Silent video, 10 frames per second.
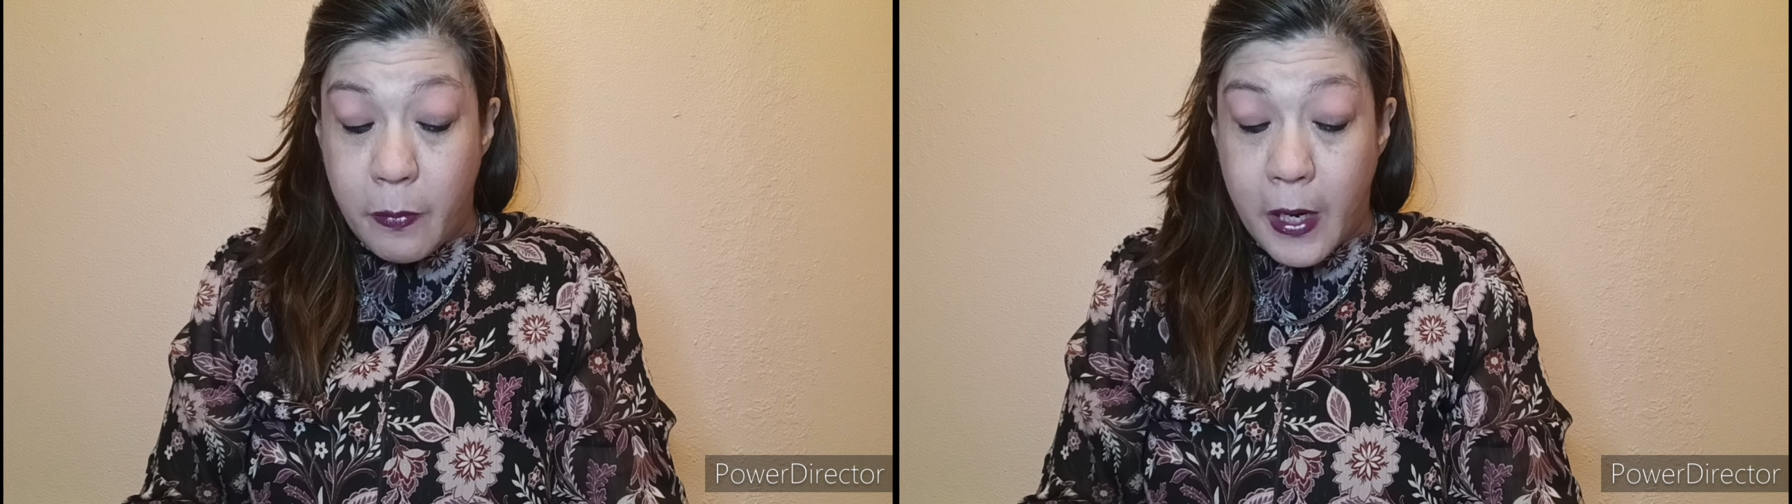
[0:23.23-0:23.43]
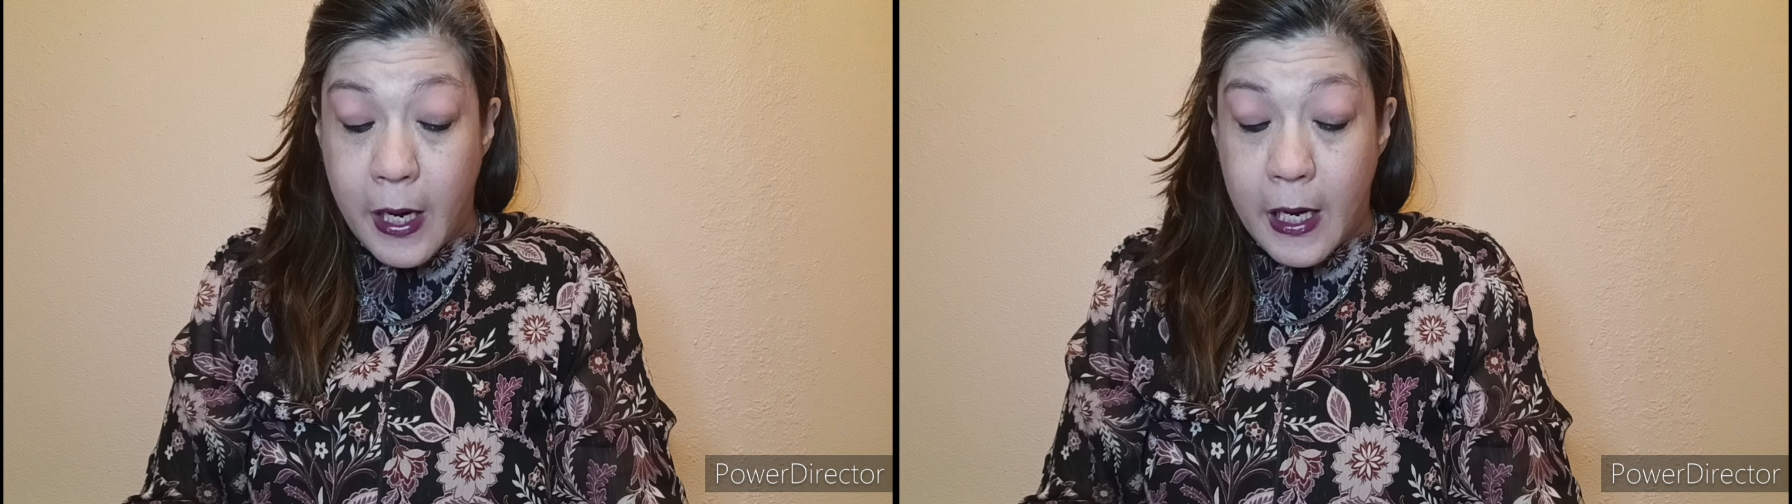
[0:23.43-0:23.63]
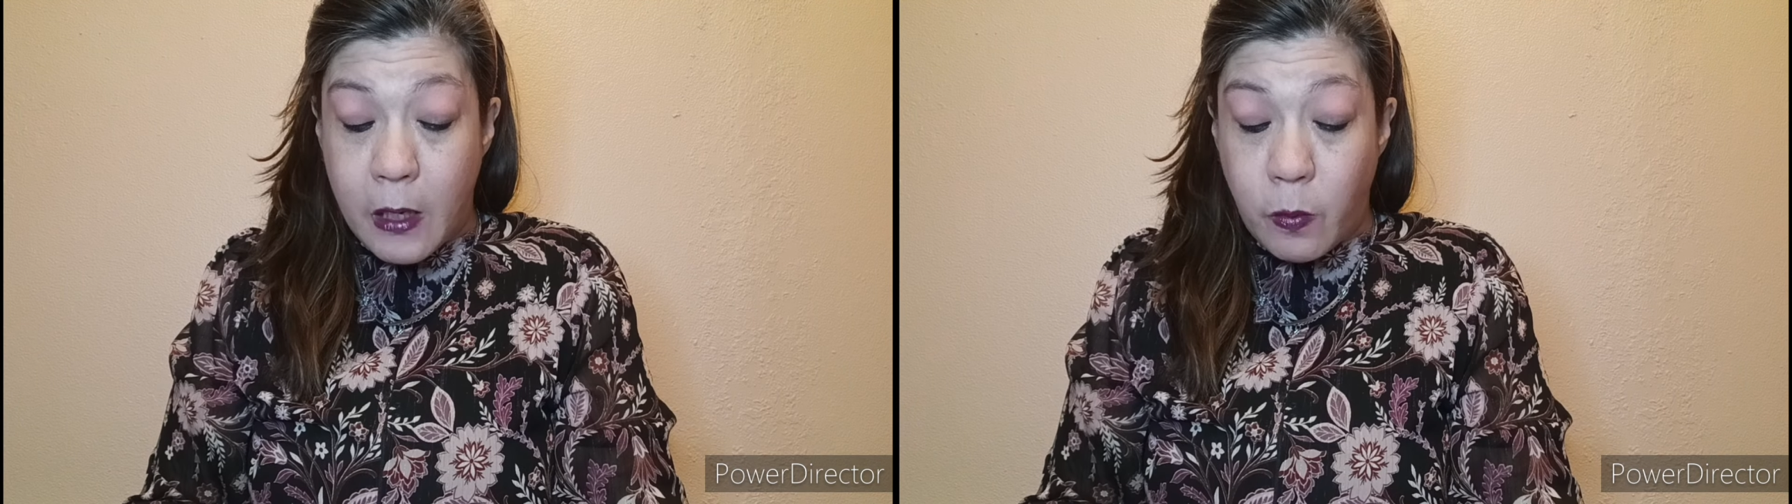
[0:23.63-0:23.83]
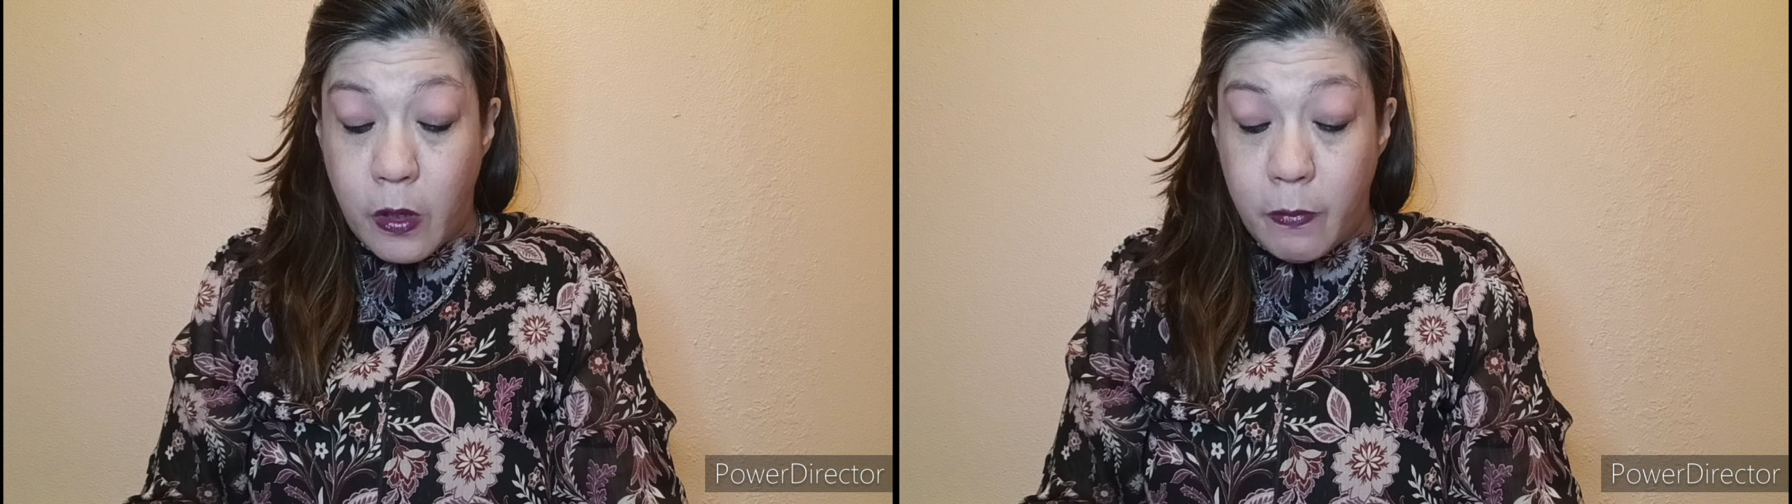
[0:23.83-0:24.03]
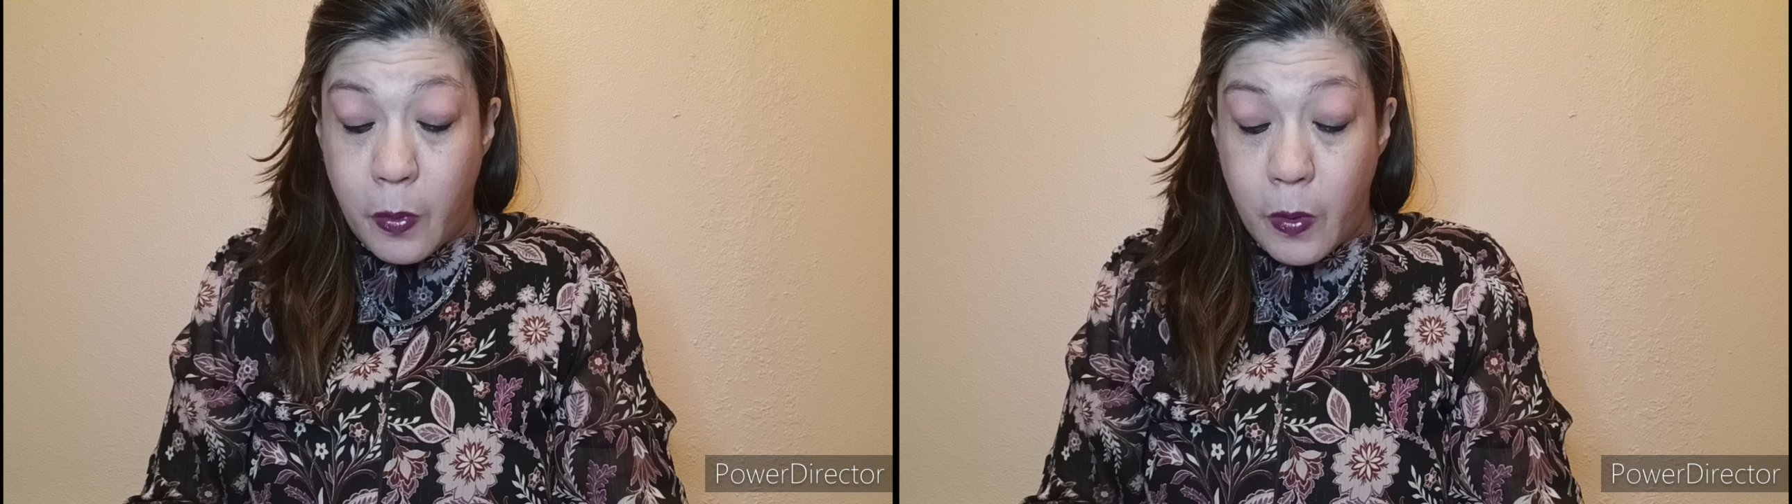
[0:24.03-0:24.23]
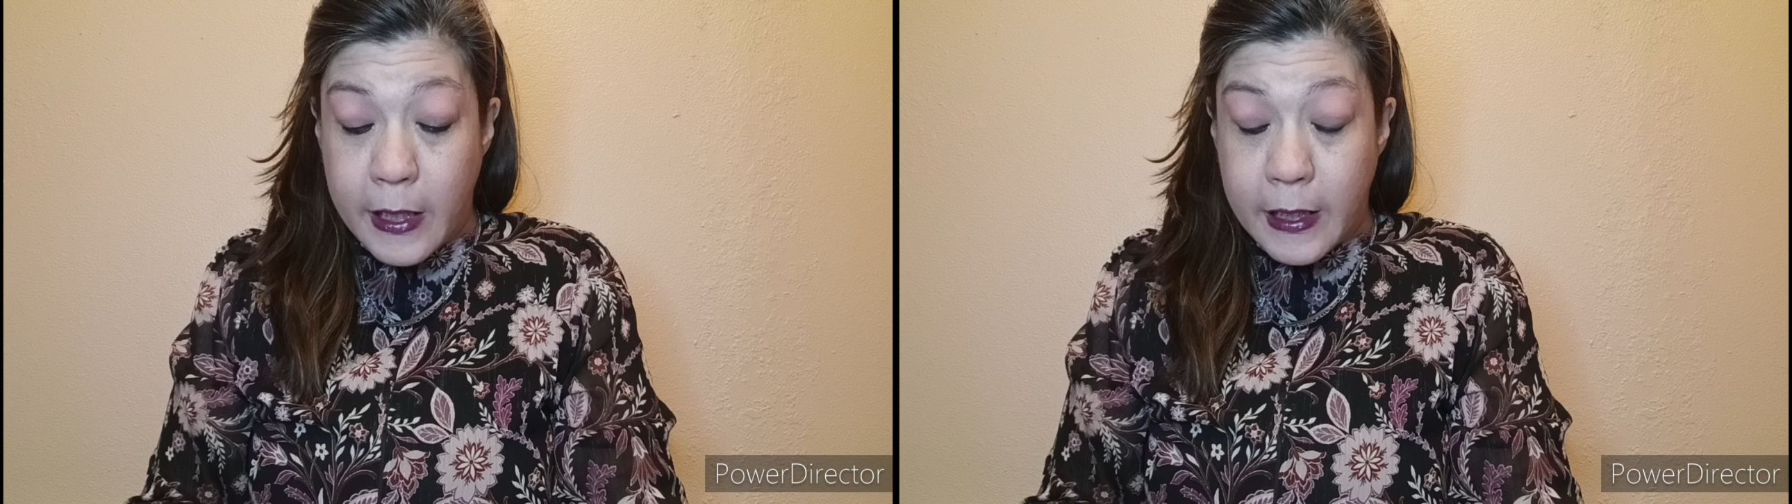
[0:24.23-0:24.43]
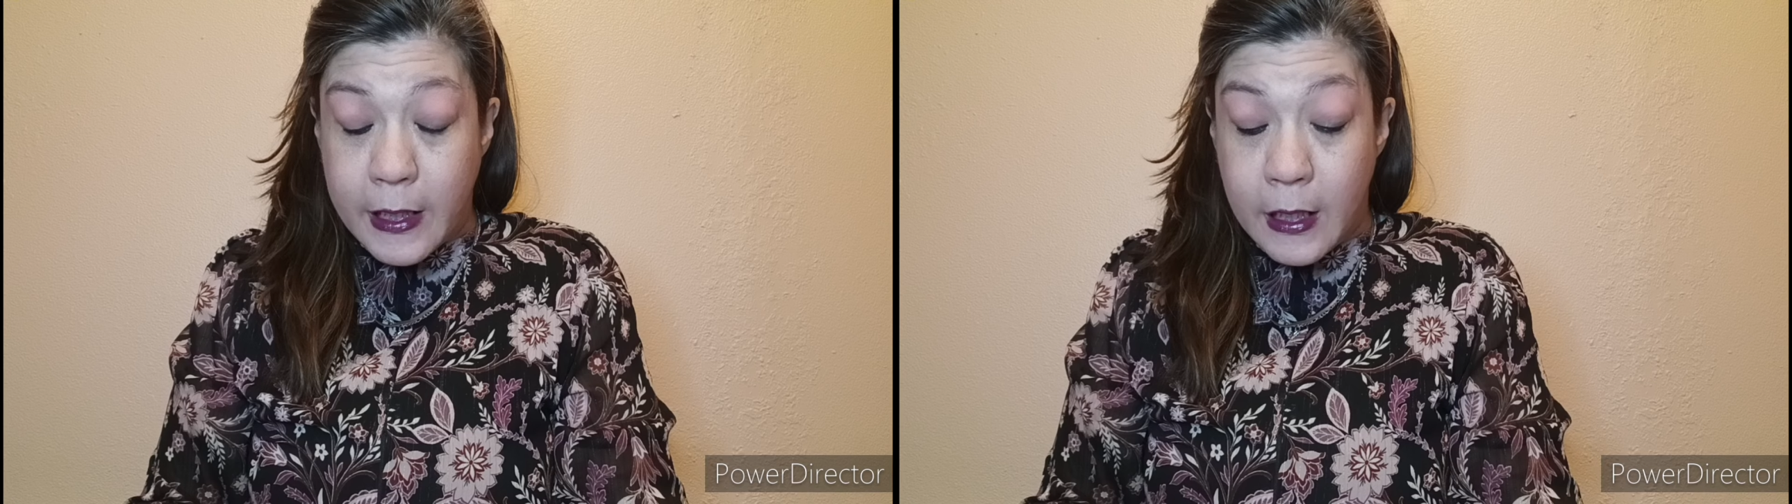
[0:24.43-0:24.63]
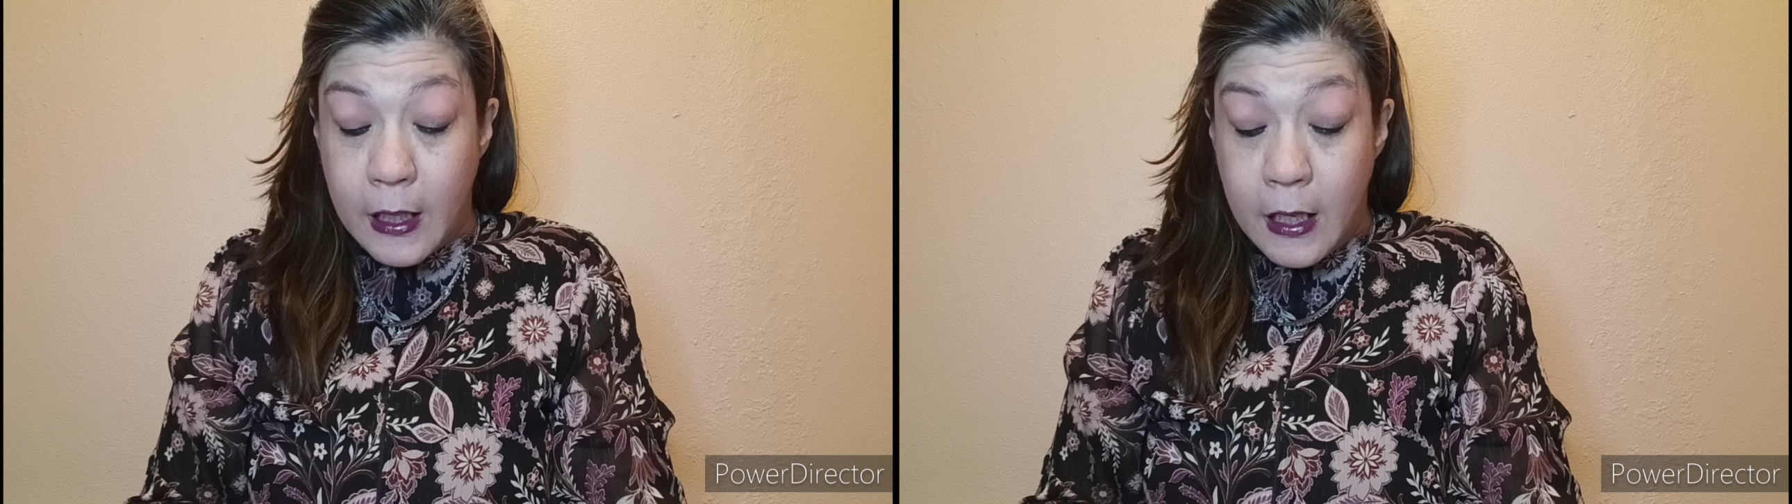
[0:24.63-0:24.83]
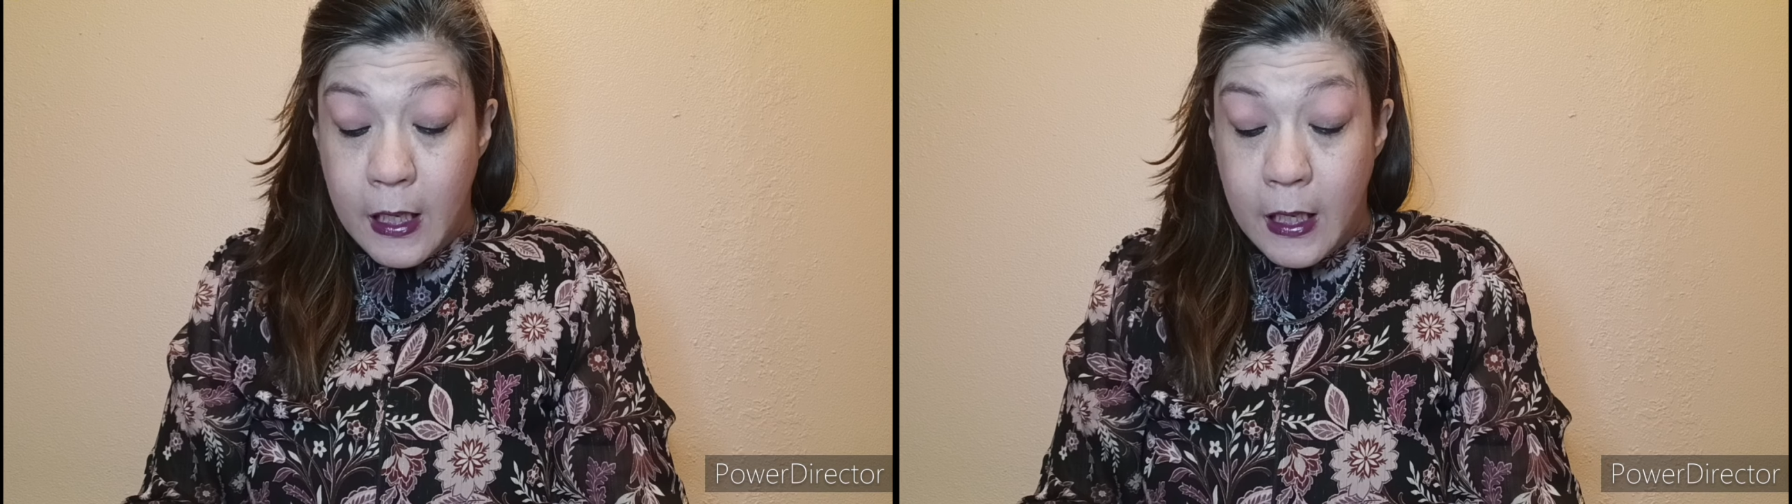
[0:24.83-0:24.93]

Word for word: by one point